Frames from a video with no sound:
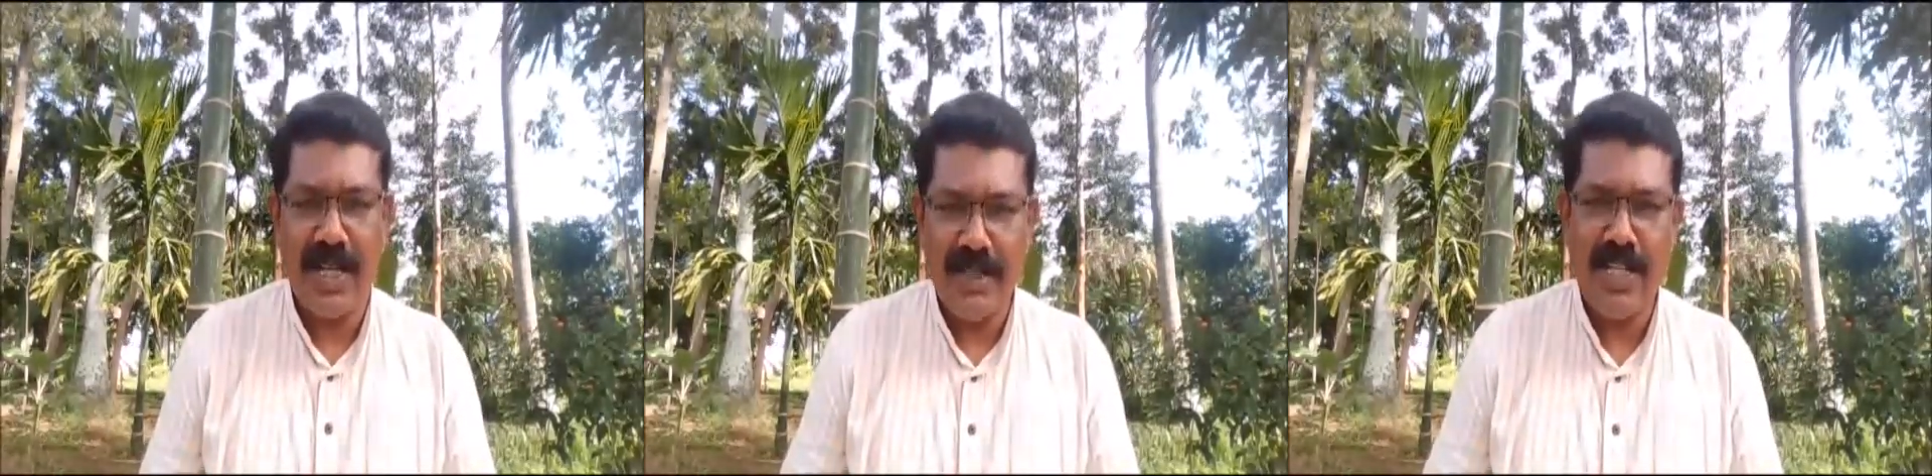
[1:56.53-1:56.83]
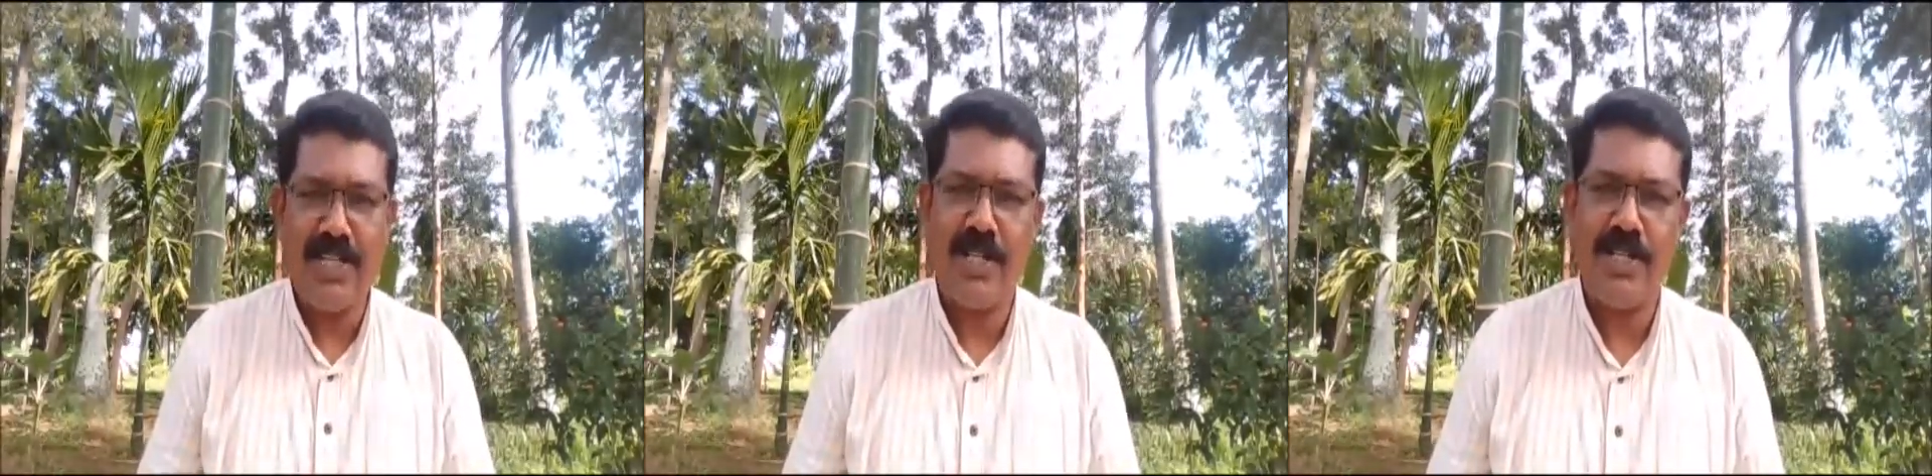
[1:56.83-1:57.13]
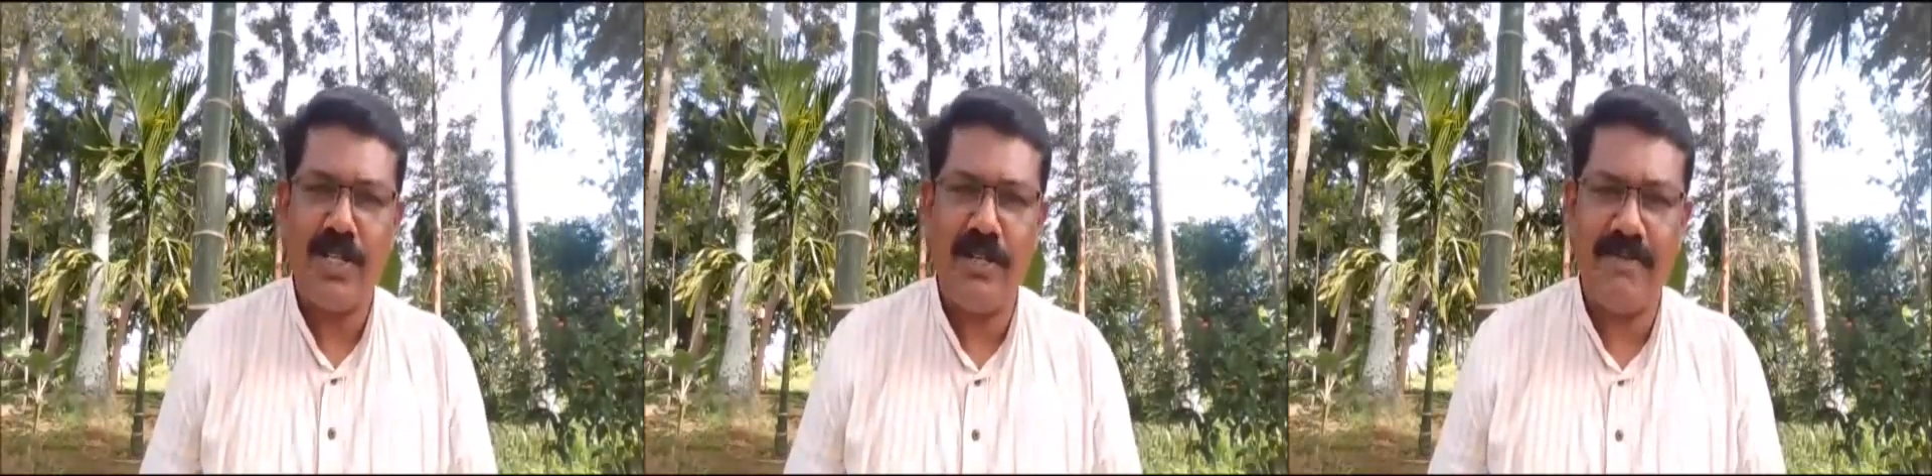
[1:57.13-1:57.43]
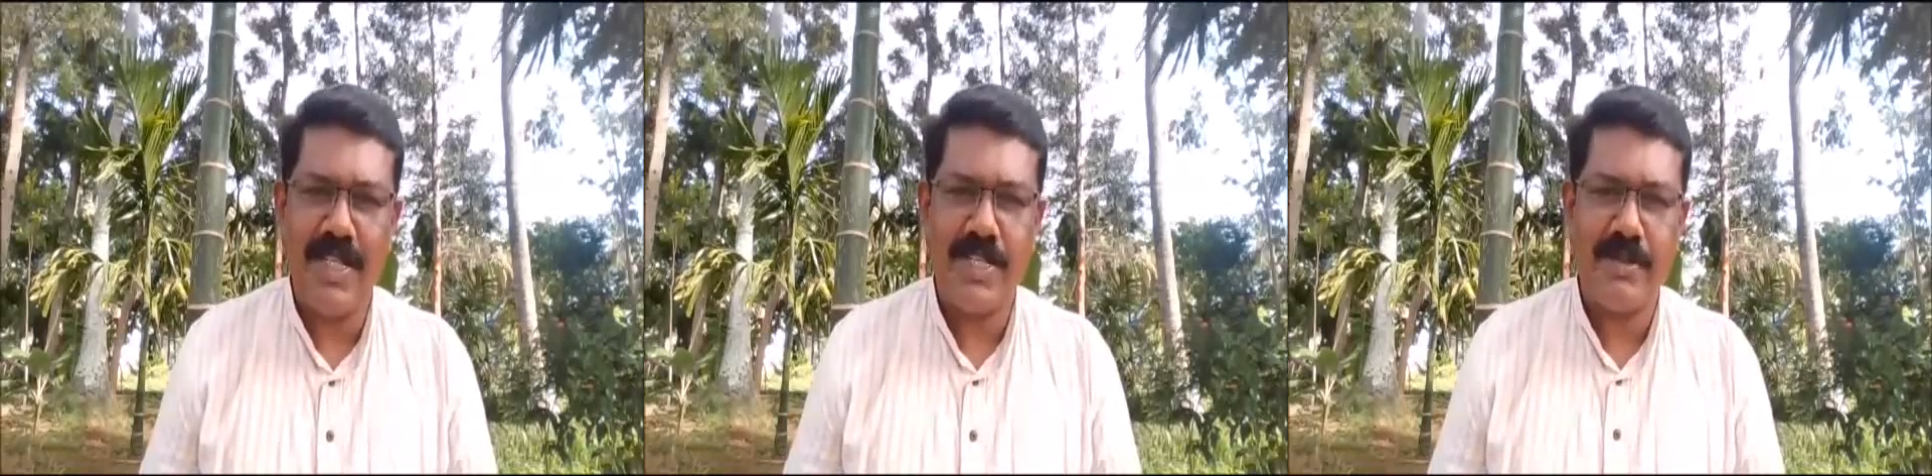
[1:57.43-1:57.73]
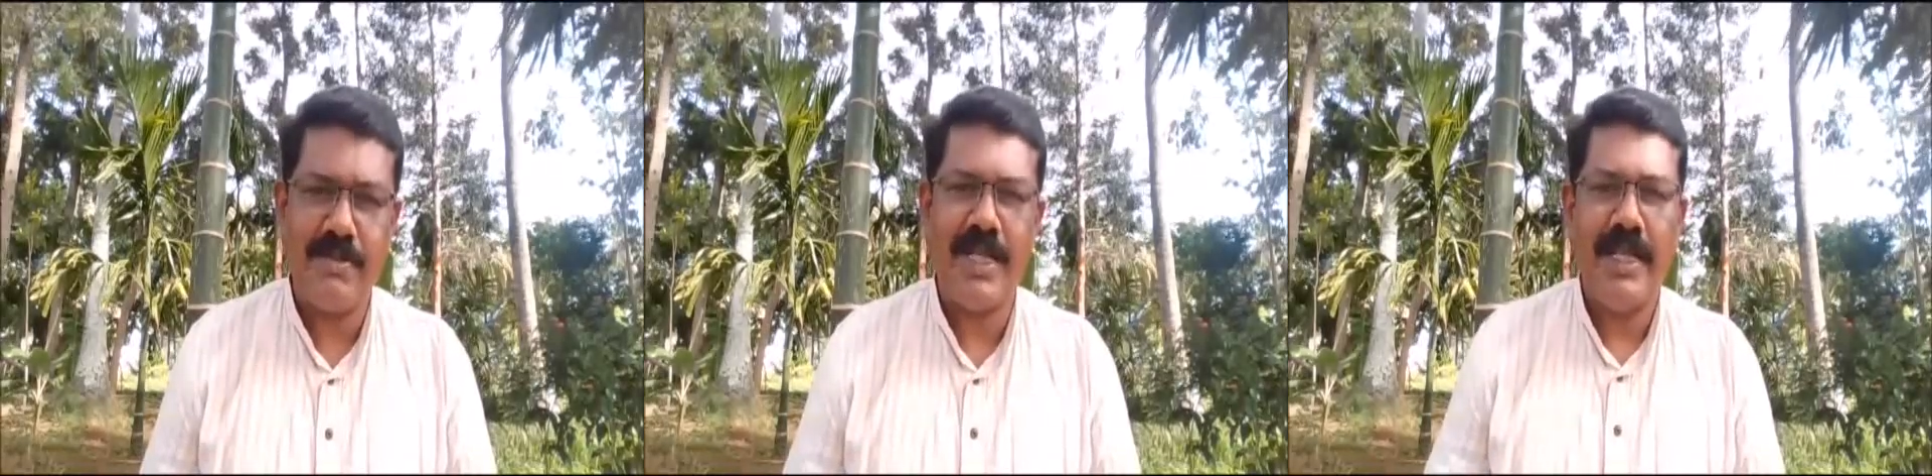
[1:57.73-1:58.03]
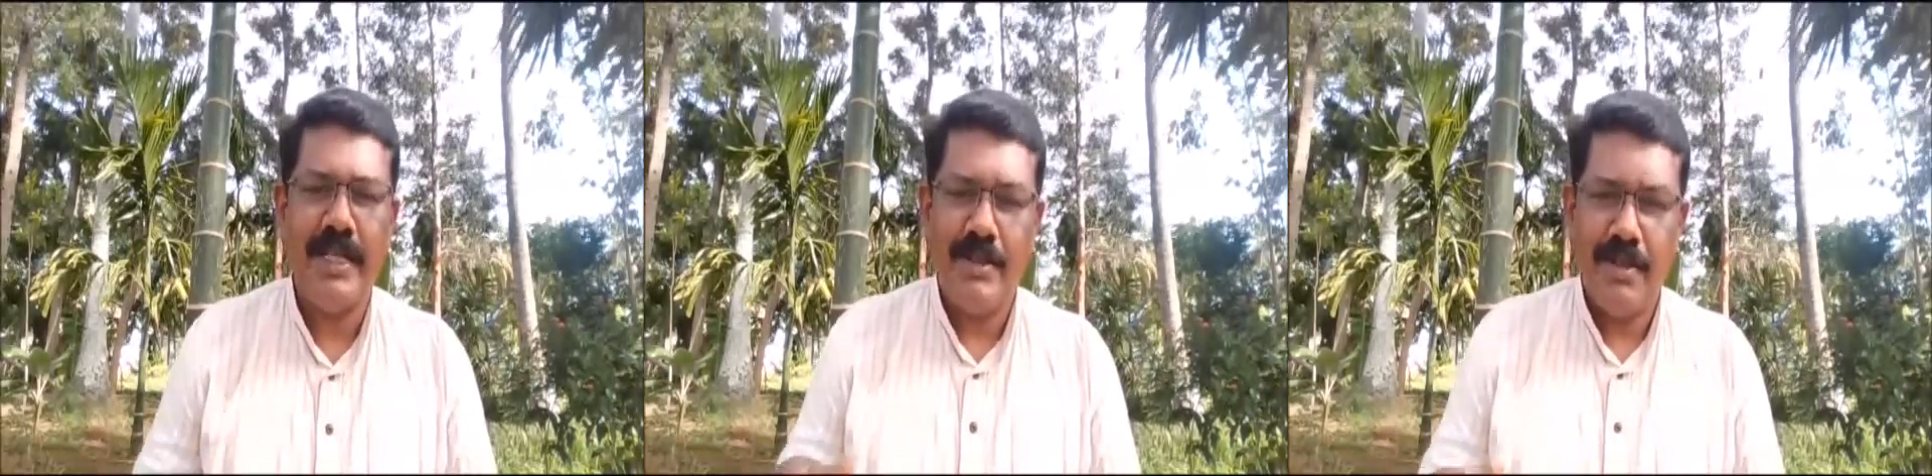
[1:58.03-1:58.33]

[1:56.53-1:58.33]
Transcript: Gandhi is also influenced by